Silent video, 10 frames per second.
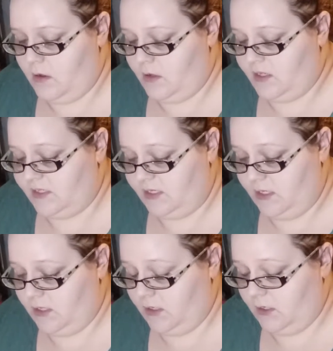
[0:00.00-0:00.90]

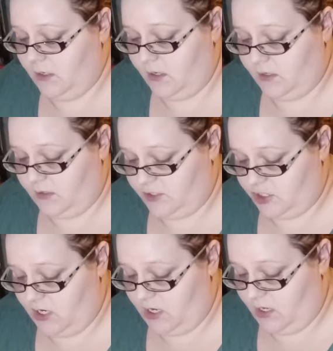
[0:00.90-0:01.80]
Concealer in the
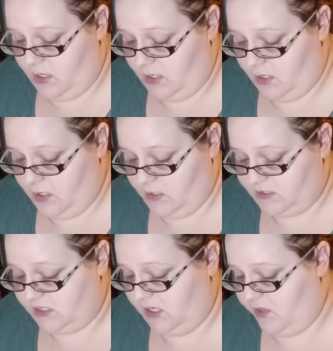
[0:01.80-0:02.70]
shade
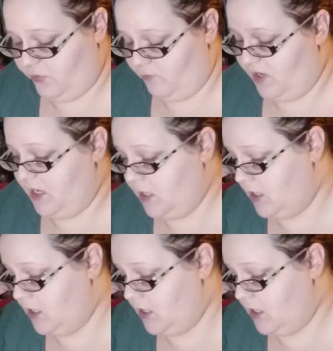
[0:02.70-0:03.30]
C3.